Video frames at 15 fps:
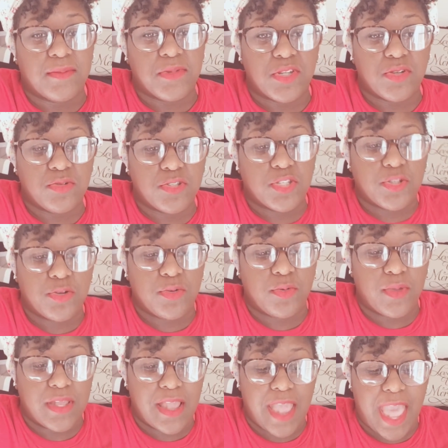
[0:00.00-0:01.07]
Due
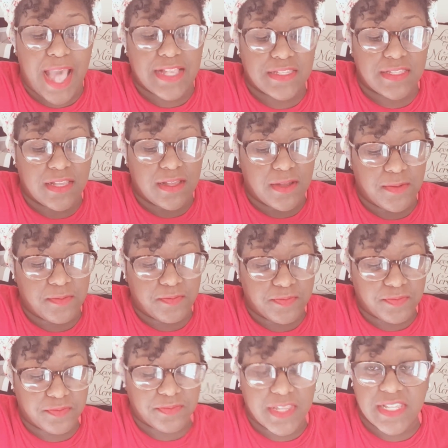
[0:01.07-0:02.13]
to
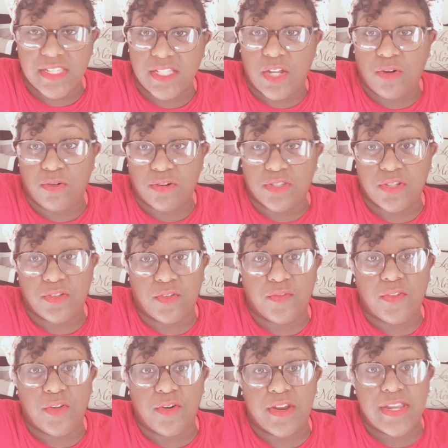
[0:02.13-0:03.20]
it's lower to the
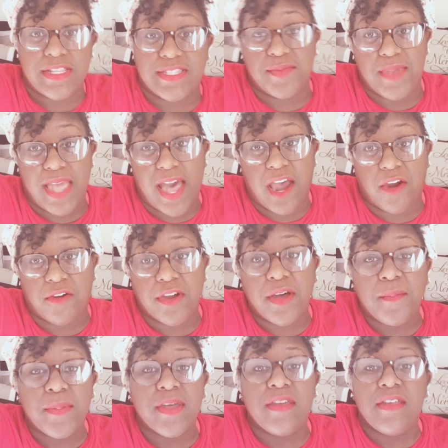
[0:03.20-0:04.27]
floor, it needs to be higher
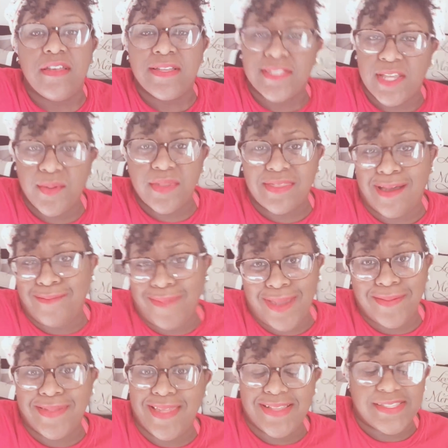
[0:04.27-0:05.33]
up. So we thought
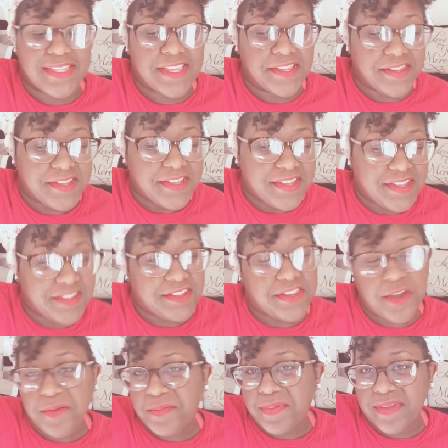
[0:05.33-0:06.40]
maybe that's it.
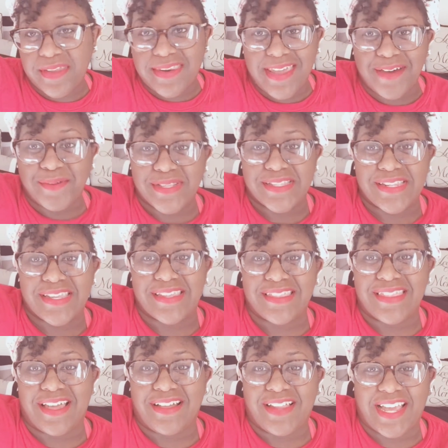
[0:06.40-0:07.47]
Nope, that wasn't it.
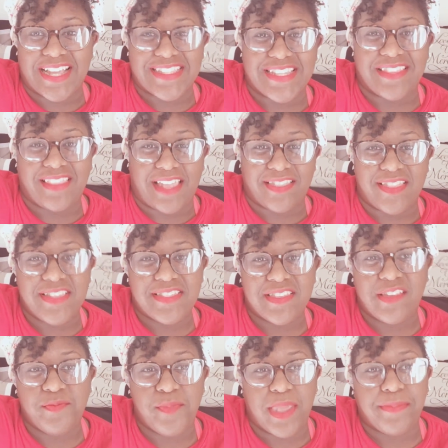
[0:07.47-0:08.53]
Like I said, like this
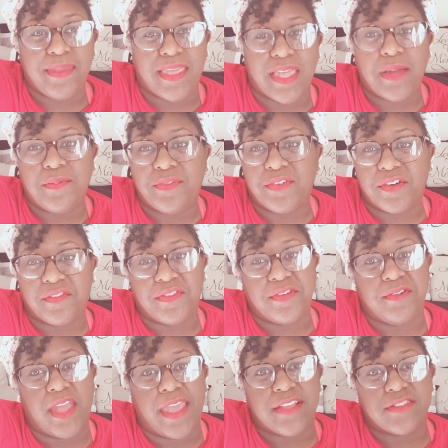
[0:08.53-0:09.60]
stuff maybe helped for a
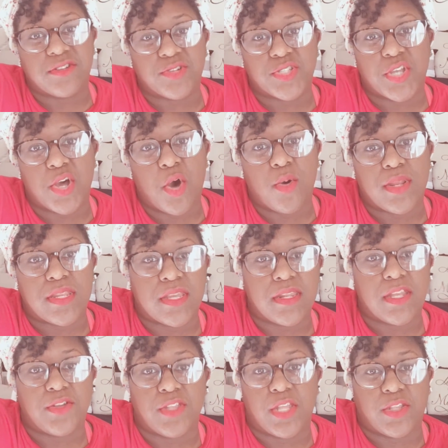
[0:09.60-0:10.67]
few days or so, and then
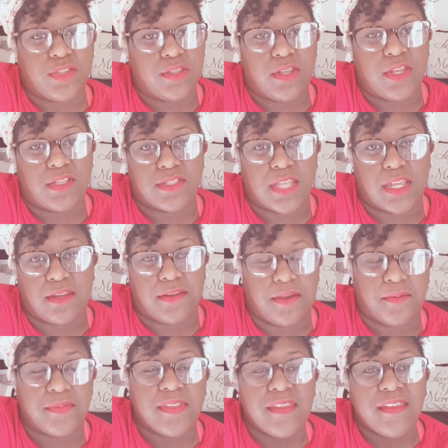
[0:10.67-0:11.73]
it was like no,